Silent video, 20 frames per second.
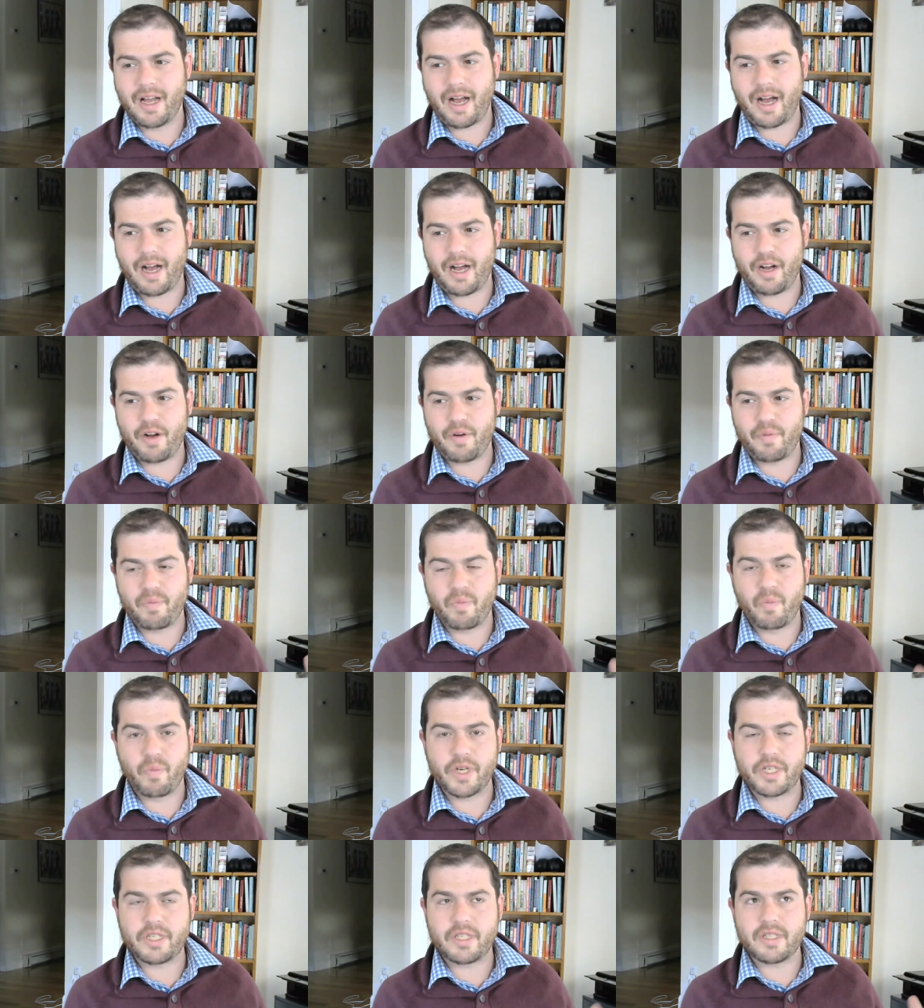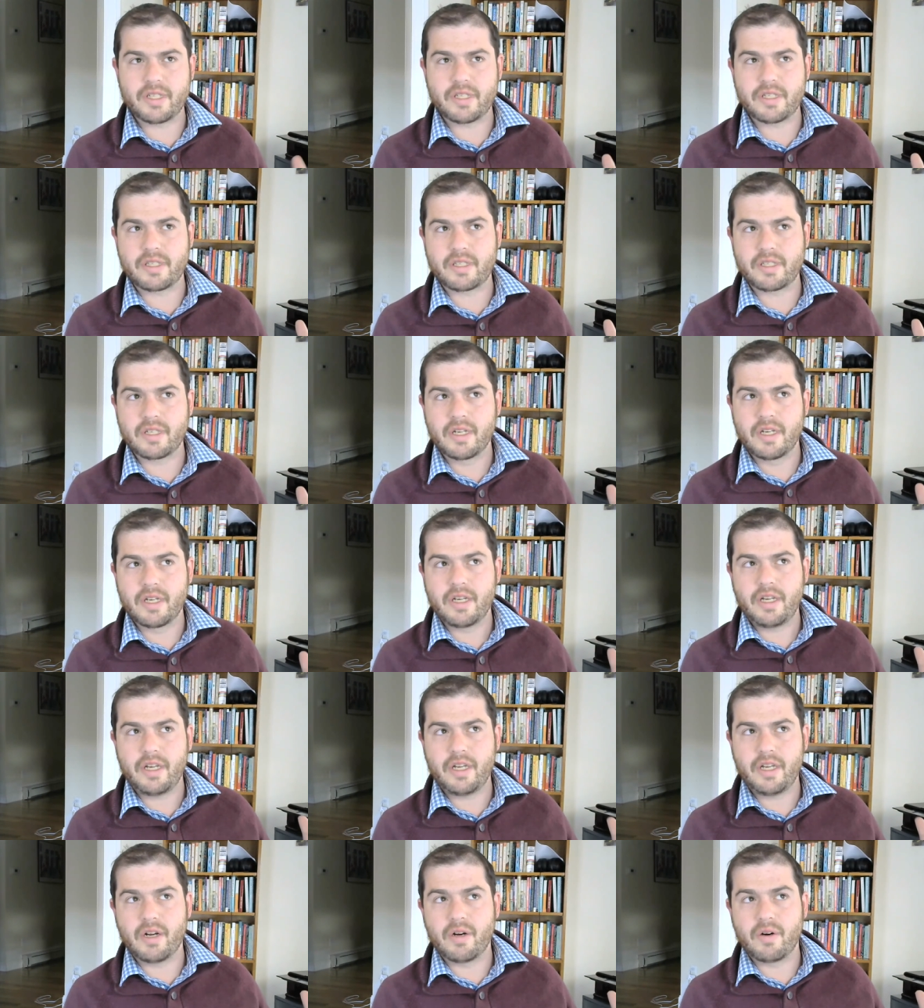um, which is,
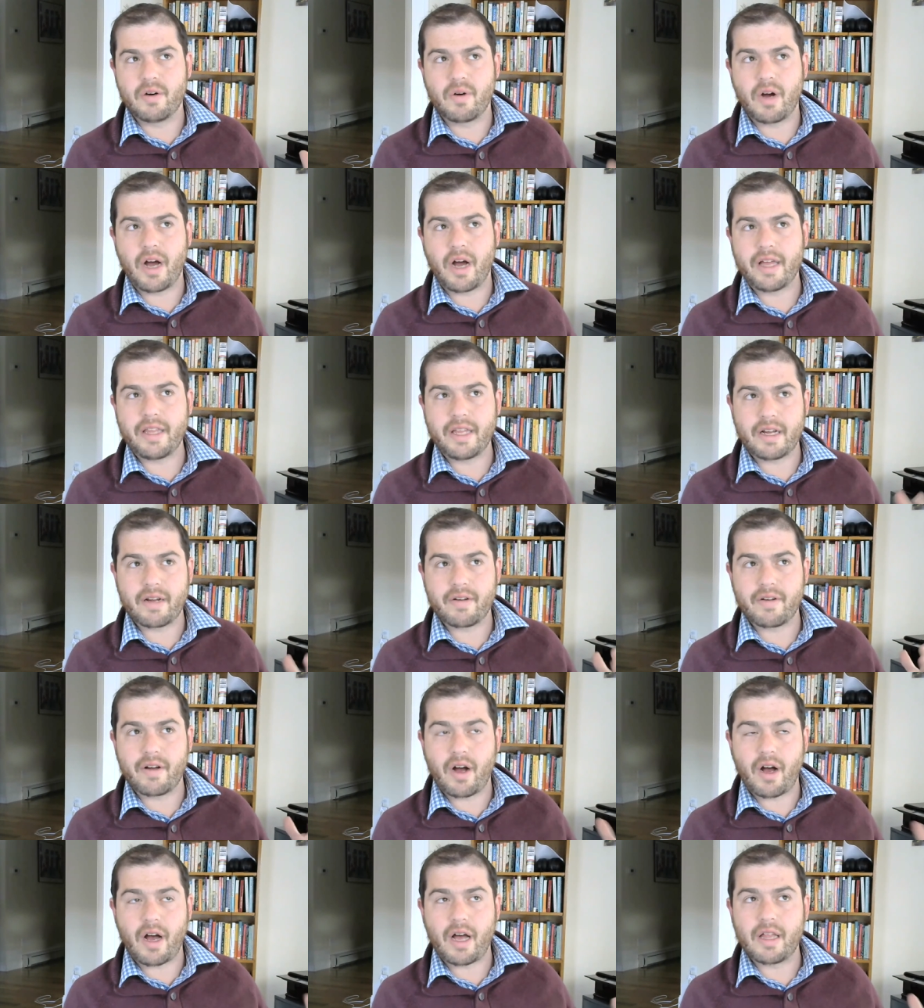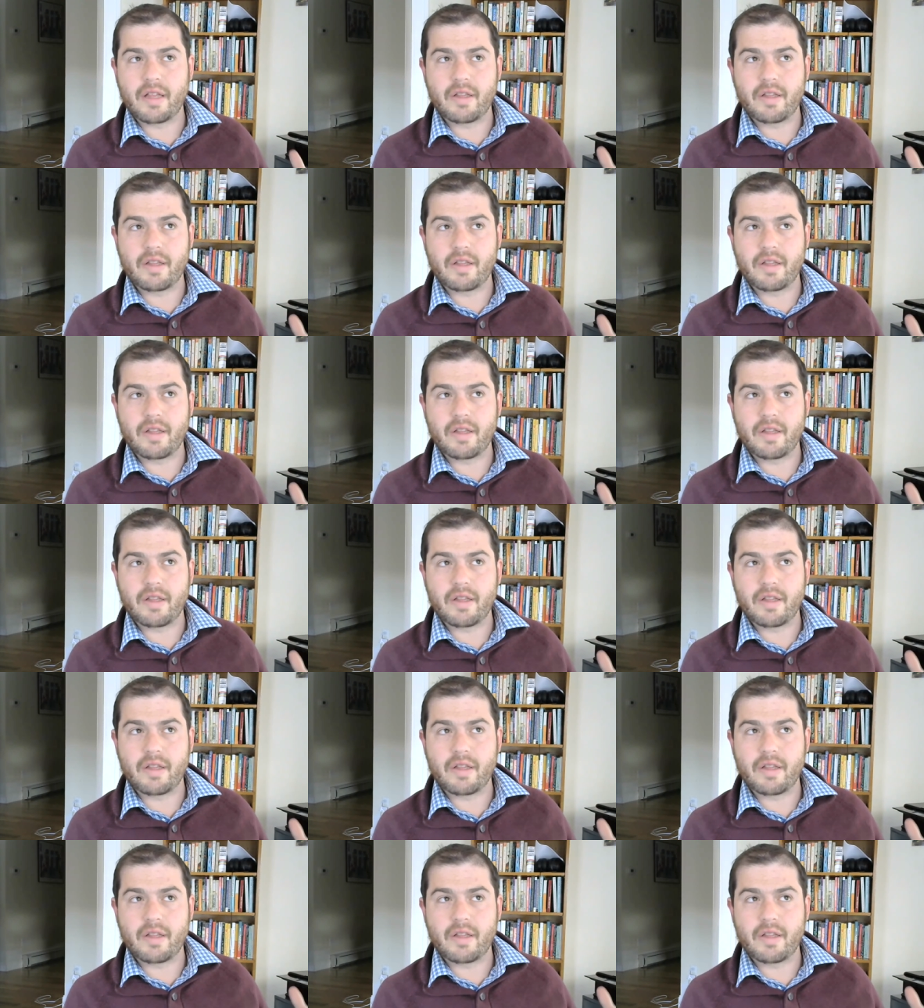you know, I think uh,